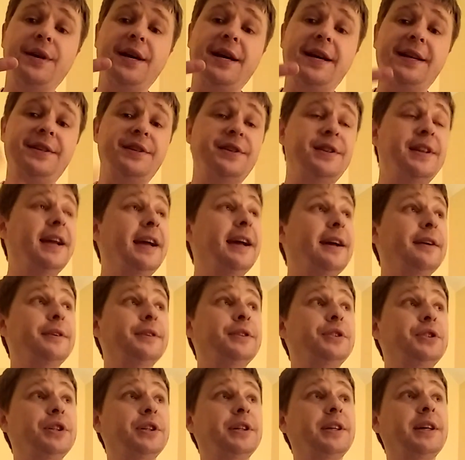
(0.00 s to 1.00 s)
nights down
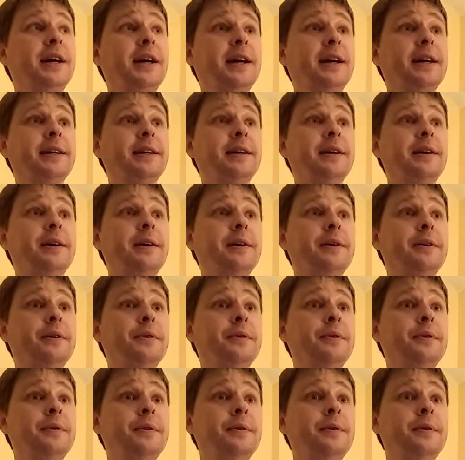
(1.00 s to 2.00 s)
in
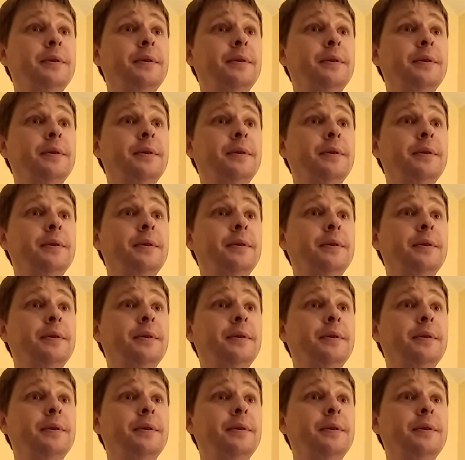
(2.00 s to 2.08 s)
Chicago.